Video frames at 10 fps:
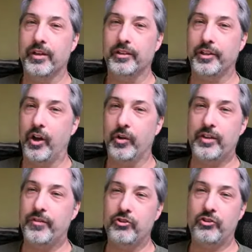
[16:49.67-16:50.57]

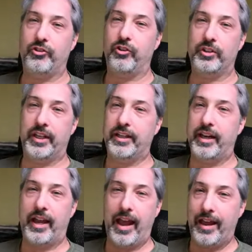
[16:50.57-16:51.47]
Even just
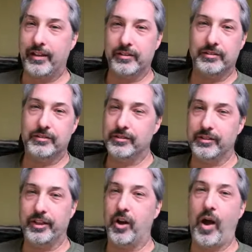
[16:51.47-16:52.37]
looking at,
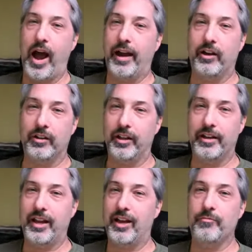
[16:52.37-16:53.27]
Ireland,
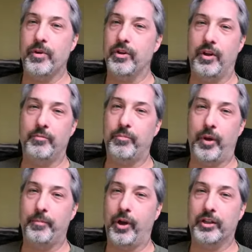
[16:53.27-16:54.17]
a
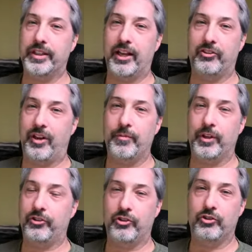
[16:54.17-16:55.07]
podcast I've been
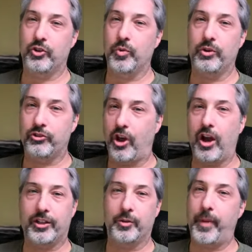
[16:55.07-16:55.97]
listening to has
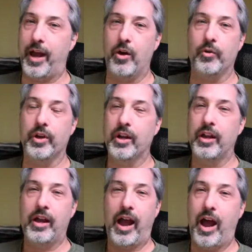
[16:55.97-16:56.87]
talked about
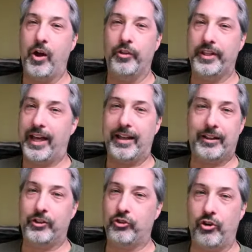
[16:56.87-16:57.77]
how the
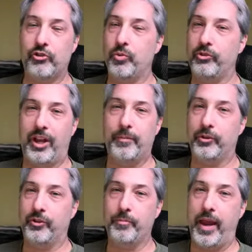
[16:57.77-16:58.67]
Catholic Church was able
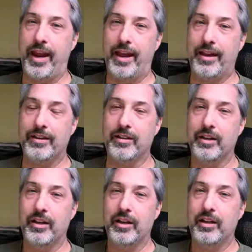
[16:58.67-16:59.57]
to ban,
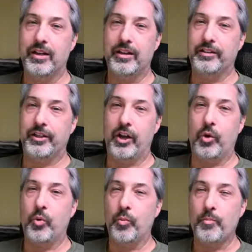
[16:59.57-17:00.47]

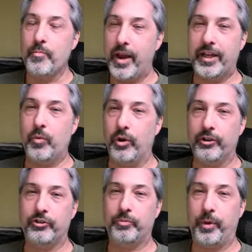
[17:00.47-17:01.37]
many
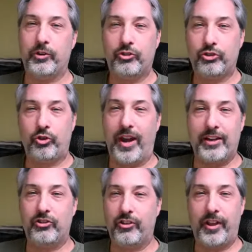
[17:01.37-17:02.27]
works, but
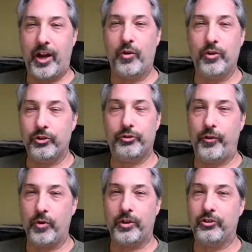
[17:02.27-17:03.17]
strangely, they always
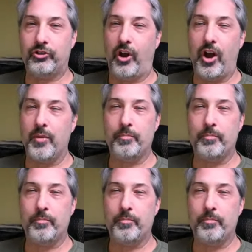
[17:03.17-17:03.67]
focused on